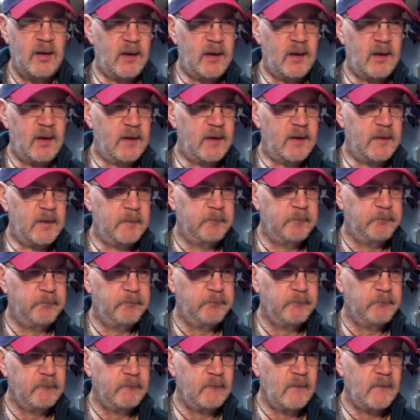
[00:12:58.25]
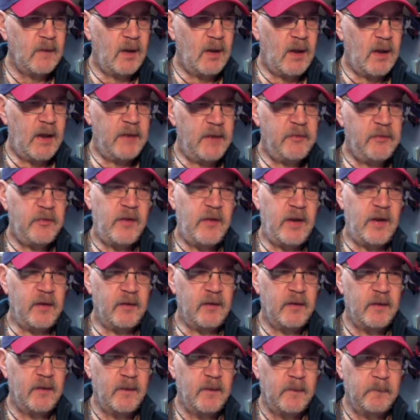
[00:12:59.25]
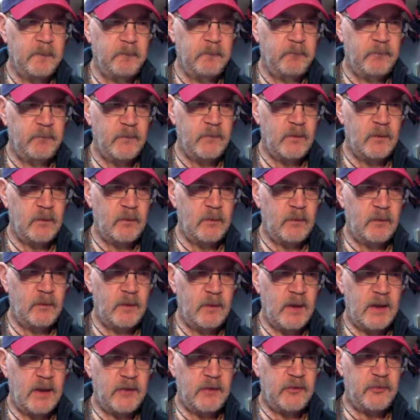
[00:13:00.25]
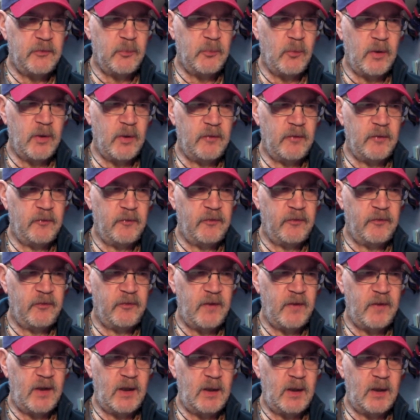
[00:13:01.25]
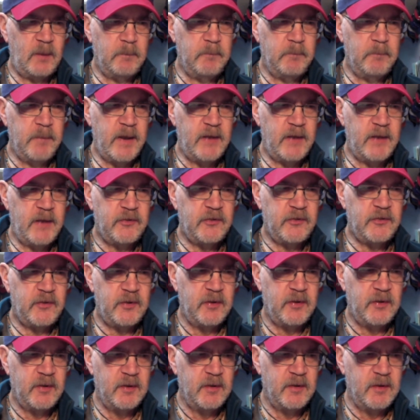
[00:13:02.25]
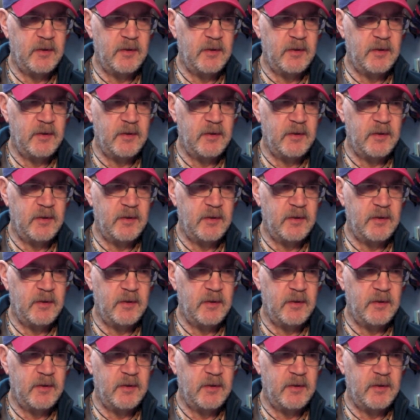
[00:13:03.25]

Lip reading: Uh, I think that's one of the best